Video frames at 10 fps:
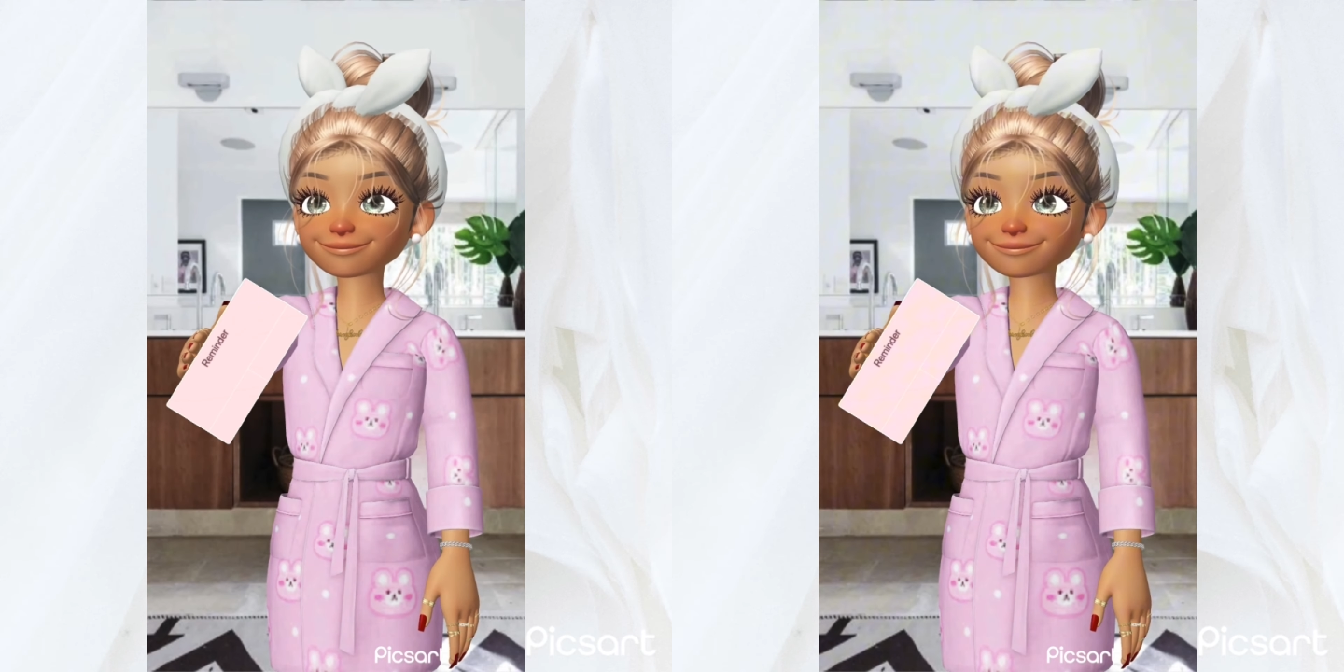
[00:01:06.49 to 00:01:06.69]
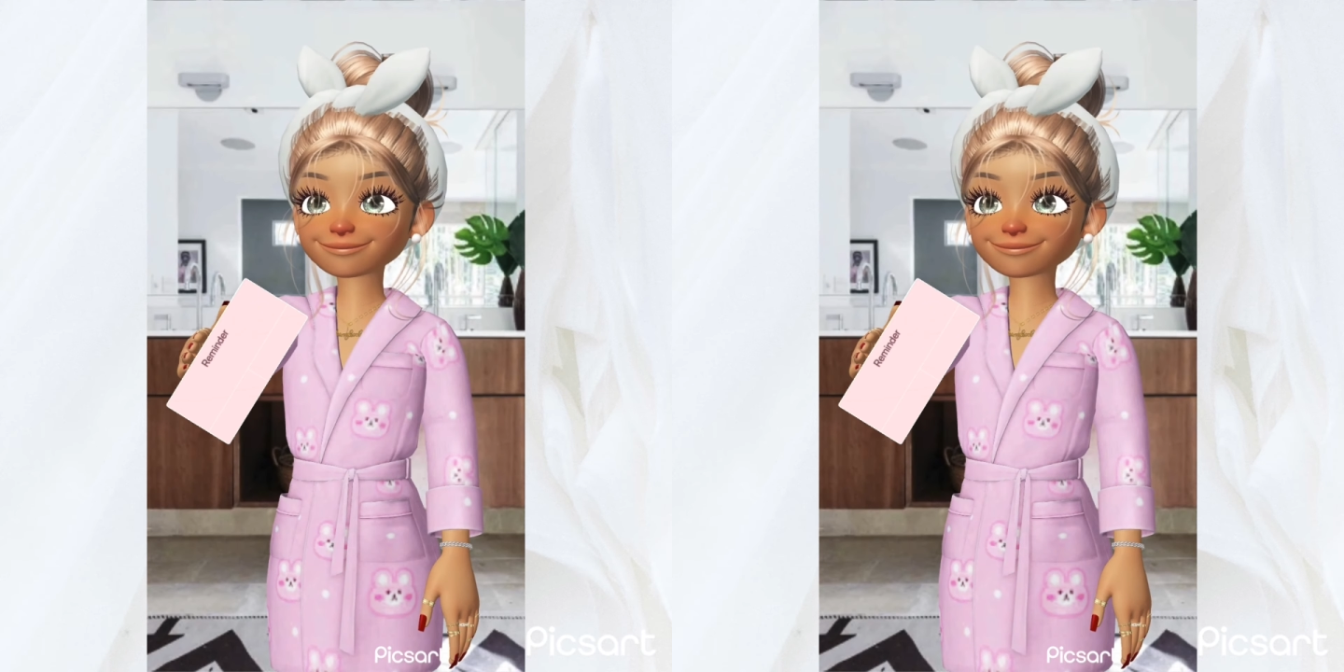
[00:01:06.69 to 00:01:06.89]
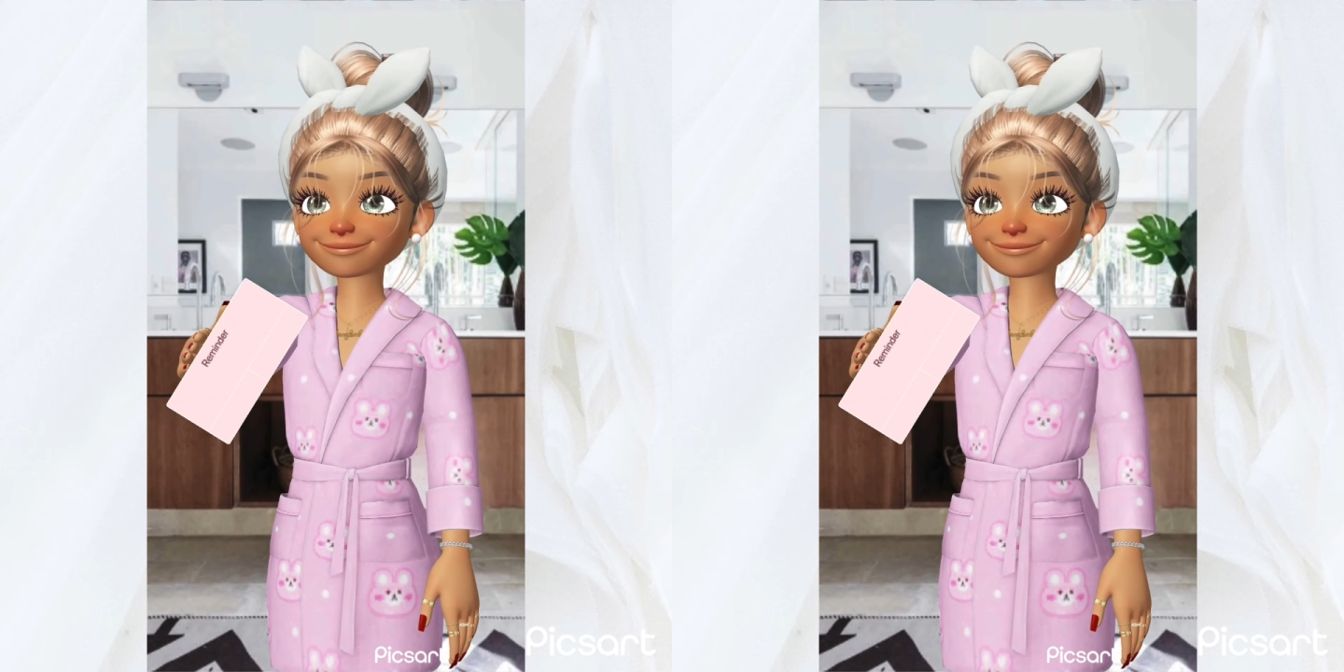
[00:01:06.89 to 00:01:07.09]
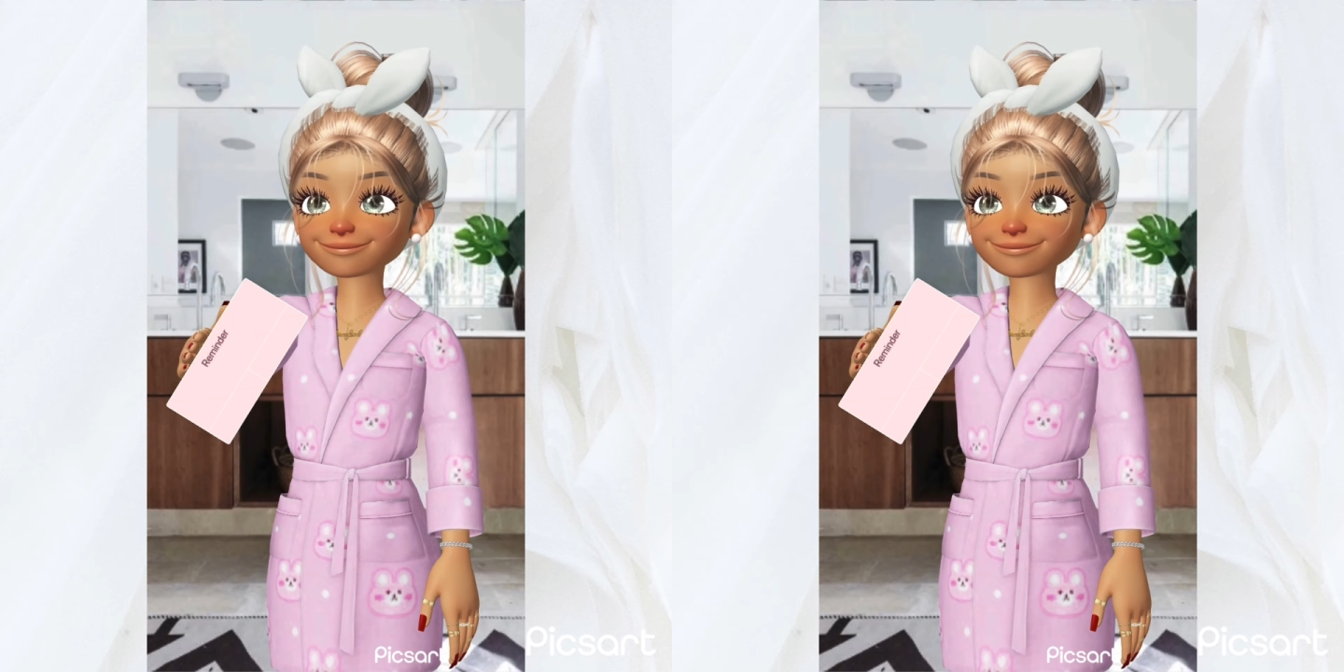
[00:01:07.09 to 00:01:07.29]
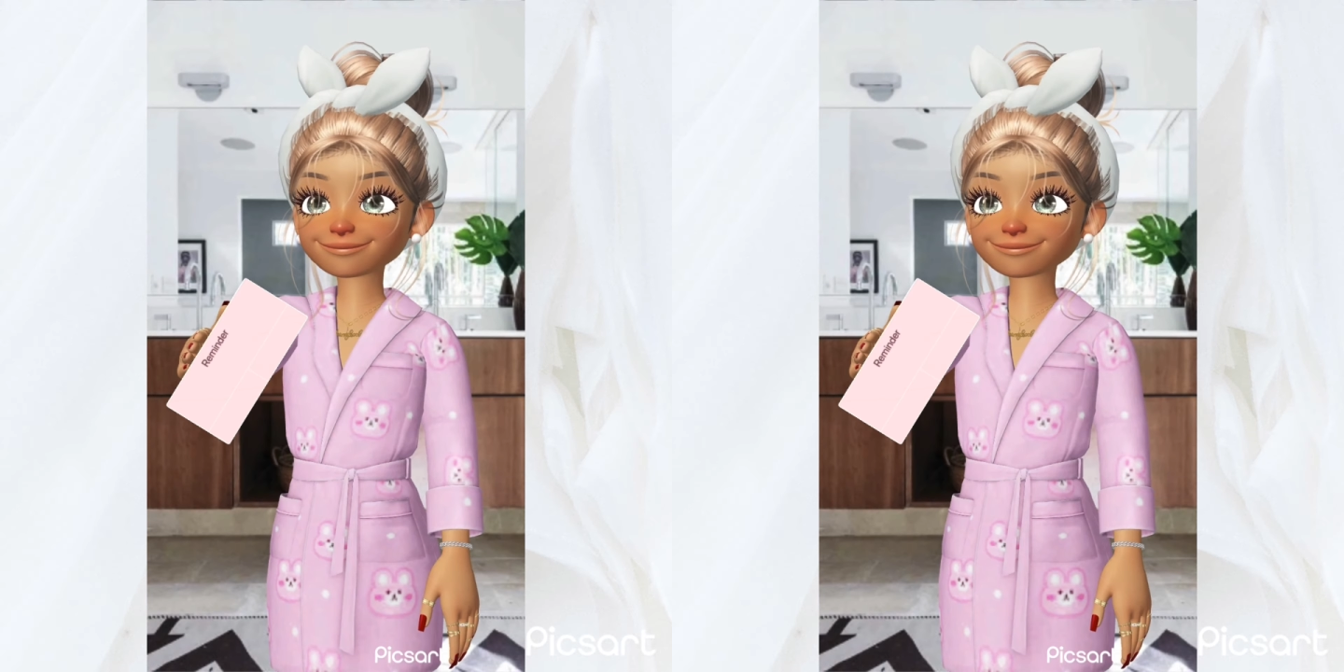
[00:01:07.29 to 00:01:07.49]
I'm not
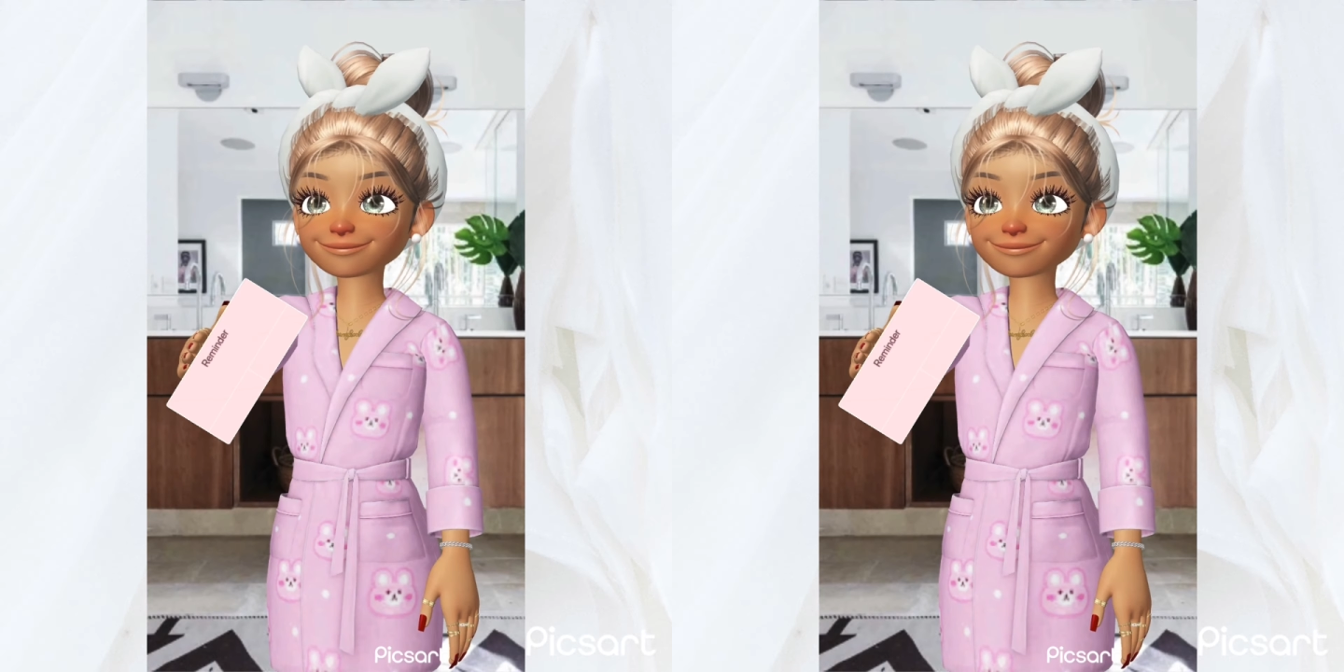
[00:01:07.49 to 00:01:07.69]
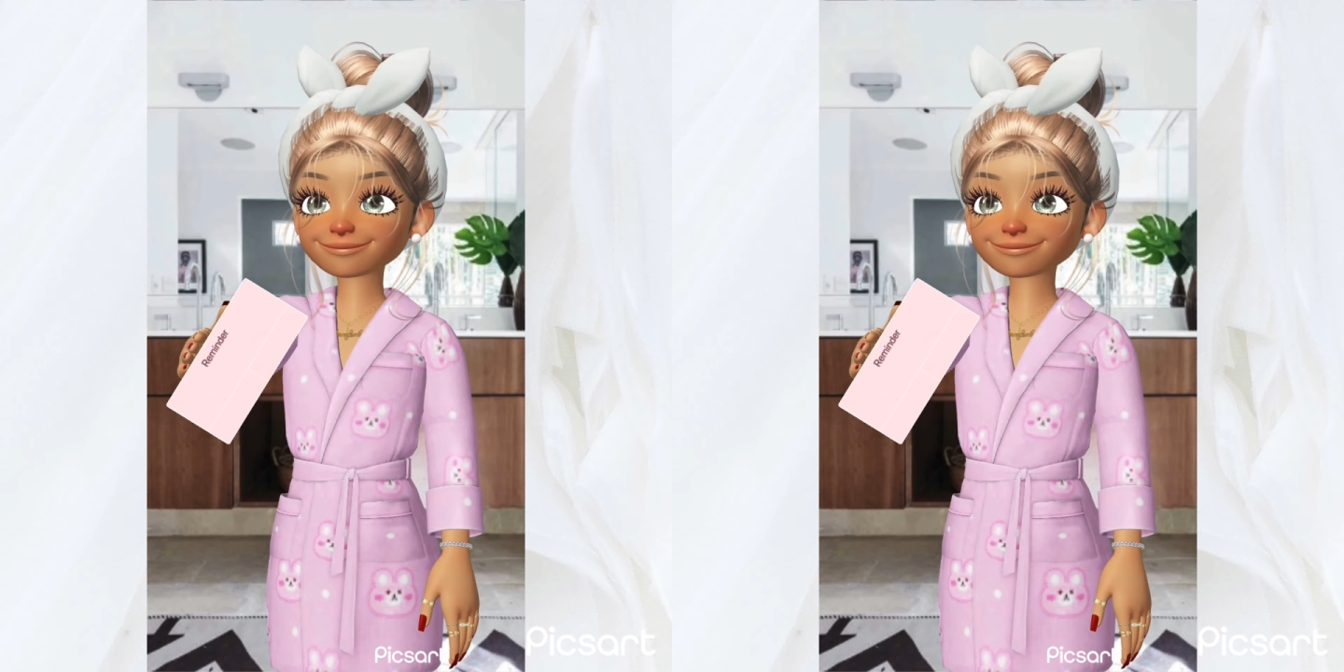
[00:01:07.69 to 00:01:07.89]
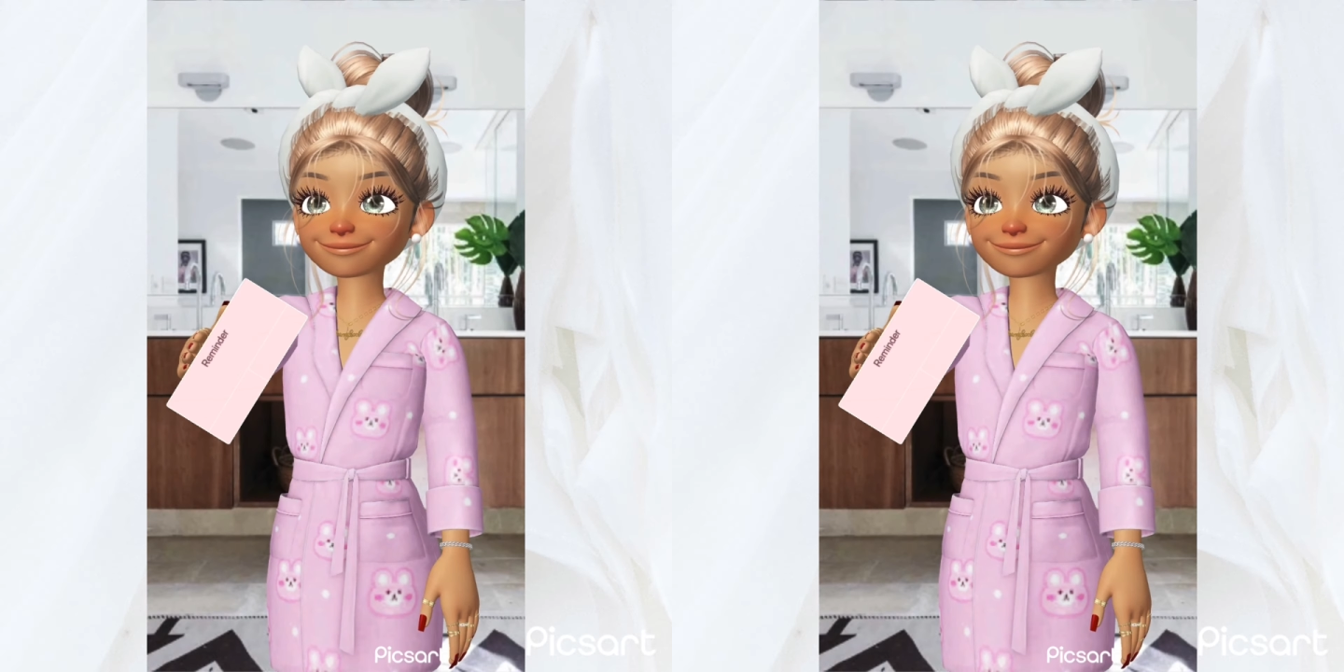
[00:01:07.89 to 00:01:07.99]
sure,